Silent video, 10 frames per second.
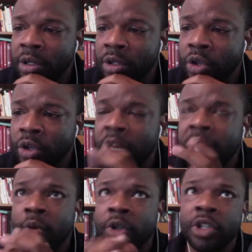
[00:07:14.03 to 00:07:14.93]
Jordan
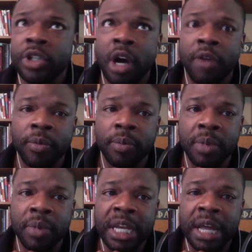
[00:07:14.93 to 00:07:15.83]
Edwards, y'all
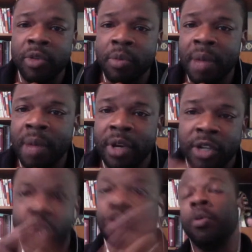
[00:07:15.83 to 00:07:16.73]
may not remember, there's
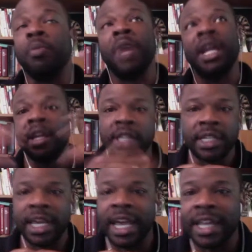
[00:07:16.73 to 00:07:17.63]
so many of these
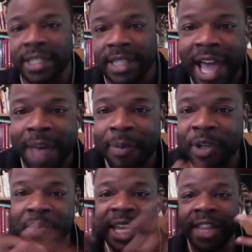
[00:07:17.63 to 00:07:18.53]
cases that happen.
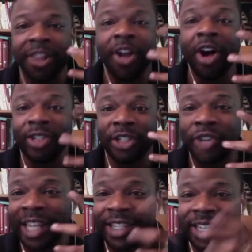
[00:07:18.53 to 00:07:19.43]
You may get lost in
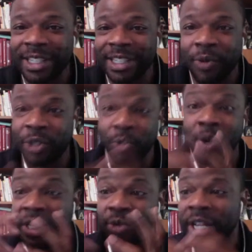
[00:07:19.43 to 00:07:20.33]
translation, which one
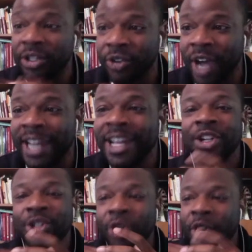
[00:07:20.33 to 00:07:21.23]
is which, right?
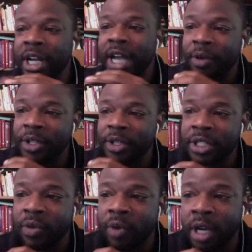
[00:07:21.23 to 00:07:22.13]
Jordan Edwards is
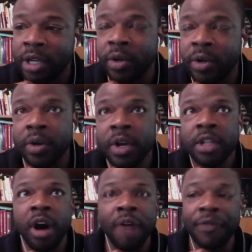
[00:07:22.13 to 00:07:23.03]
the one who
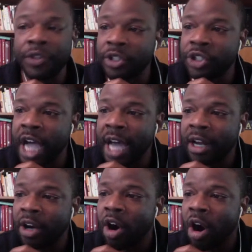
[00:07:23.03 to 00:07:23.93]
the officer shot into
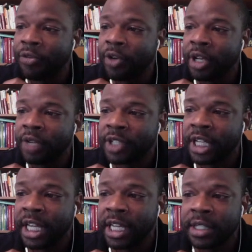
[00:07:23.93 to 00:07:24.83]
a car full of
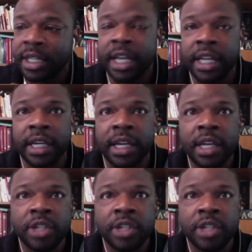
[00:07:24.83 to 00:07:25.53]
teens, killing